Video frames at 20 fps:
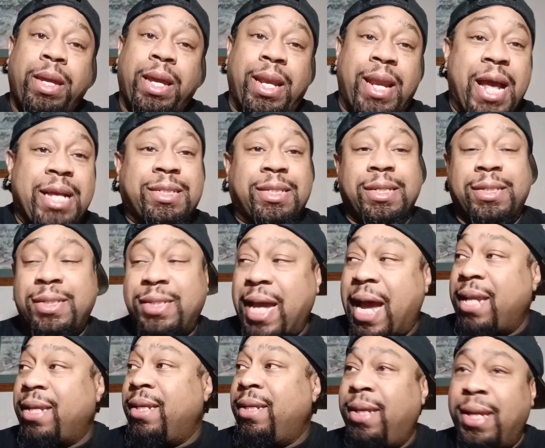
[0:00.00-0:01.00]
And that's a
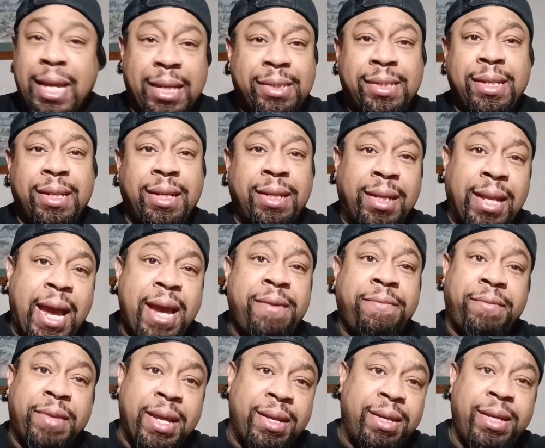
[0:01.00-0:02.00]
solid lesson in
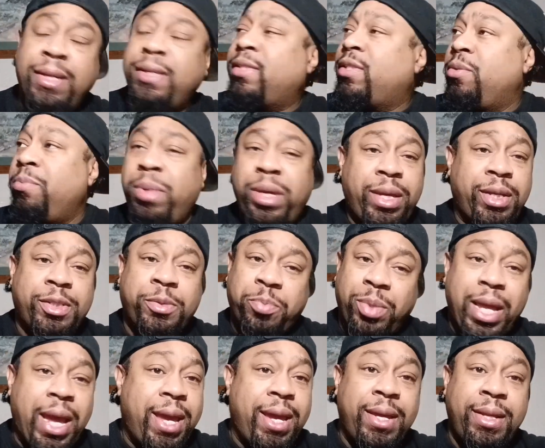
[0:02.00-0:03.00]
life that needs to be
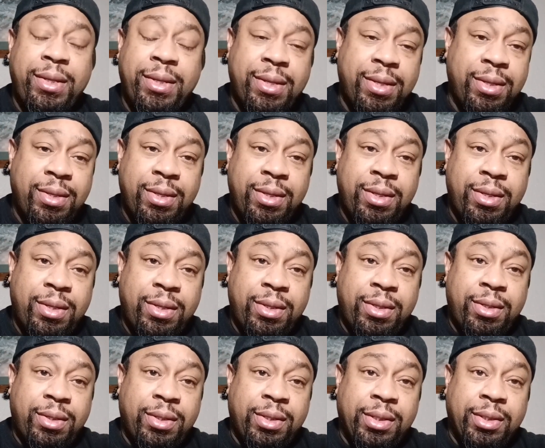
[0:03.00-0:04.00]
explained
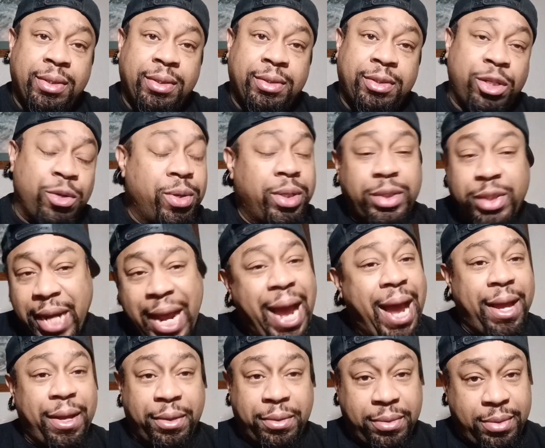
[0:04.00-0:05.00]
to a
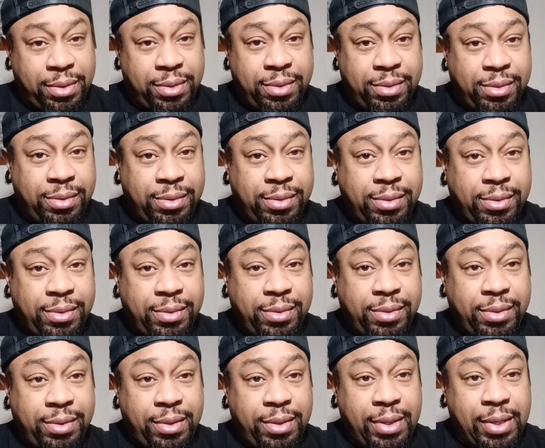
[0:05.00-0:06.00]
child.
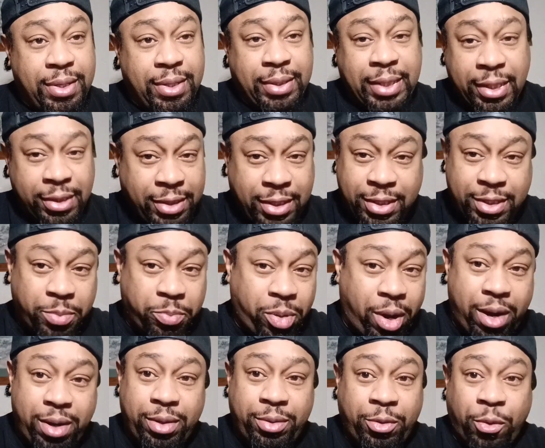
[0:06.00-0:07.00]
That's just a
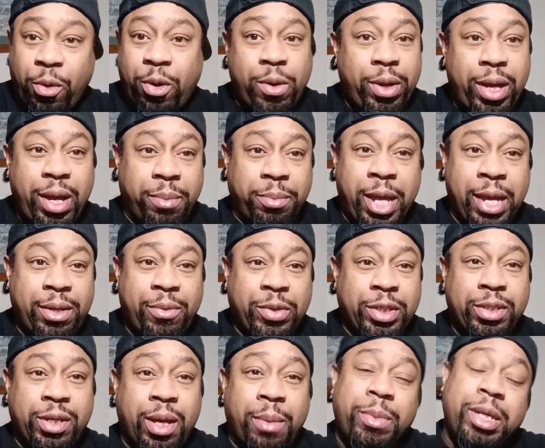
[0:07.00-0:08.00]
part of growing up. Like,
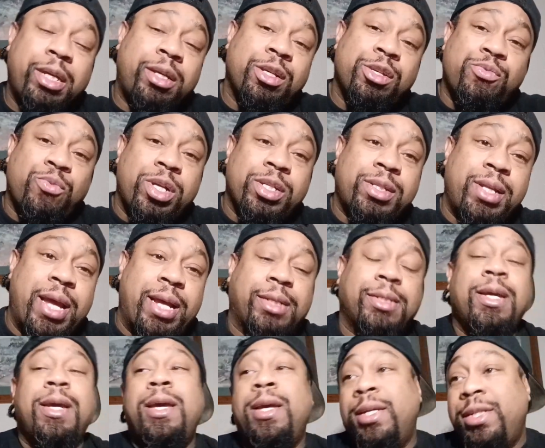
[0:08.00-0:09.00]
because what's
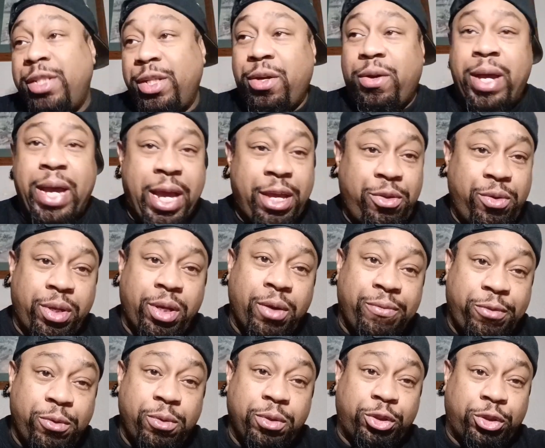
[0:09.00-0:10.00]
next? She gonna have you in a
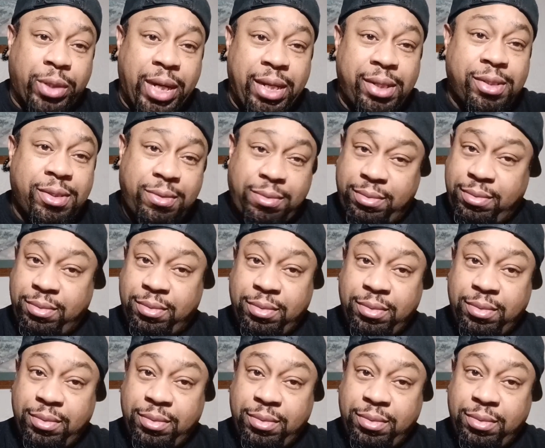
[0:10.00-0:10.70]
full dress